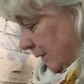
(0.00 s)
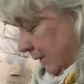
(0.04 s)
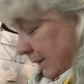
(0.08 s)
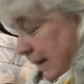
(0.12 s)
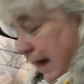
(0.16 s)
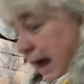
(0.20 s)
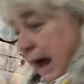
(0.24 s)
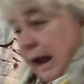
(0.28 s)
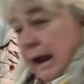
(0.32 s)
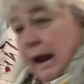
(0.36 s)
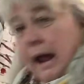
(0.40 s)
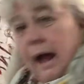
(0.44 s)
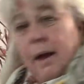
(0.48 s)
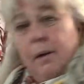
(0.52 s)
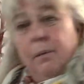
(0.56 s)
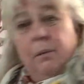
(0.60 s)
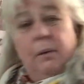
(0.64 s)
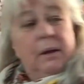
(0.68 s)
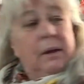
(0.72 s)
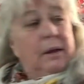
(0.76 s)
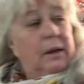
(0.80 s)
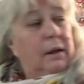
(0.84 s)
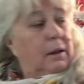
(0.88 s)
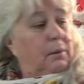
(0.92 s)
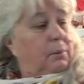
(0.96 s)
that I
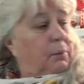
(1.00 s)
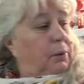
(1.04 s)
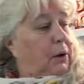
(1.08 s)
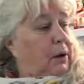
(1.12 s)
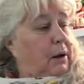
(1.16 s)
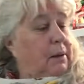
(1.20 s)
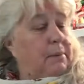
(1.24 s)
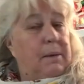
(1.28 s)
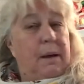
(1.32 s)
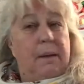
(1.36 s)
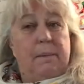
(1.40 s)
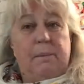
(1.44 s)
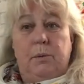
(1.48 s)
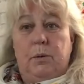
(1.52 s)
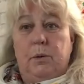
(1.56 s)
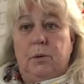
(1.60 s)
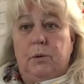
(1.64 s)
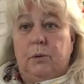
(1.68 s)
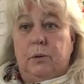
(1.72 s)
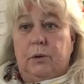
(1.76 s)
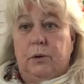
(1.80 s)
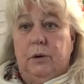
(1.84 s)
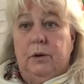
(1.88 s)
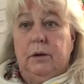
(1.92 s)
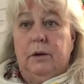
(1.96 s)
will put in my
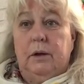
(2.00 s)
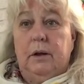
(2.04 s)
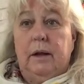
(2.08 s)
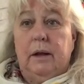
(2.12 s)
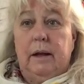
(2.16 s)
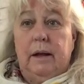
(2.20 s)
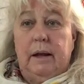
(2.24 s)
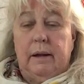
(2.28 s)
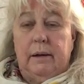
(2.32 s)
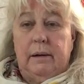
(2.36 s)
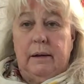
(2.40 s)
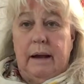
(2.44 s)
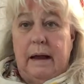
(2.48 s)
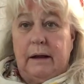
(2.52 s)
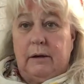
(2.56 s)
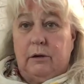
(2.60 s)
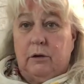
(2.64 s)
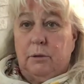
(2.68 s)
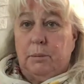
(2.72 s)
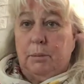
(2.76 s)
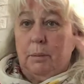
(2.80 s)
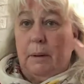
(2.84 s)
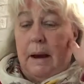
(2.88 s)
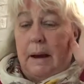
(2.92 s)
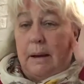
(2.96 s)
booth in next
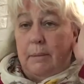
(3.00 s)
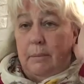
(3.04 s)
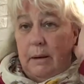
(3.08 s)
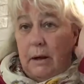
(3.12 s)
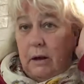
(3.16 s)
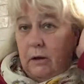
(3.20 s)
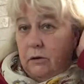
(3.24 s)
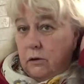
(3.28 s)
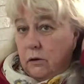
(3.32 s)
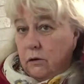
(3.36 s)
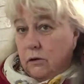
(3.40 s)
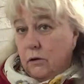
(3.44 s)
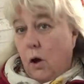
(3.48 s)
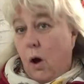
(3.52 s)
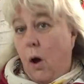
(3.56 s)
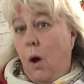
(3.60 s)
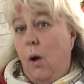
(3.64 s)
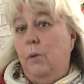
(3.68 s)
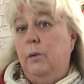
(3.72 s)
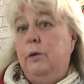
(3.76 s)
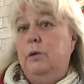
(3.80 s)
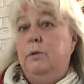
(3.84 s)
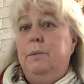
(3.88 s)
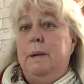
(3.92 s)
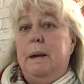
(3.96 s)
spring, because there's
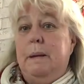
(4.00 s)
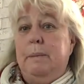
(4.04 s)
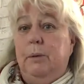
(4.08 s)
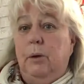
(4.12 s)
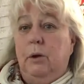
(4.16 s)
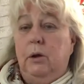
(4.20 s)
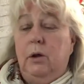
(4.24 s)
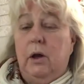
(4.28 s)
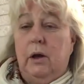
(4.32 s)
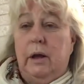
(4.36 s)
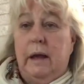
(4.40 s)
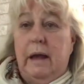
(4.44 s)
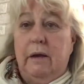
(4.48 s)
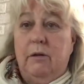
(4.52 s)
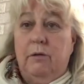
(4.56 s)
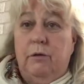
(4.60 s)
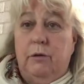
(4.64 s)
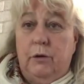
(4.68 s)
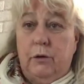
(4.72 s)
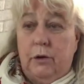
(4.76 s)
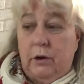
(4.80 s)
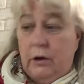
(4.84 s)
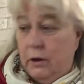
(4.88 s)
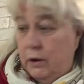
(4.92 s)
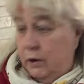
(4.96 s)
always people looking
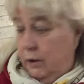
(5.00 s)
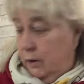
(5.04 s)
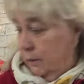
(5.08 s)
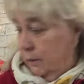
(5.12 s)
for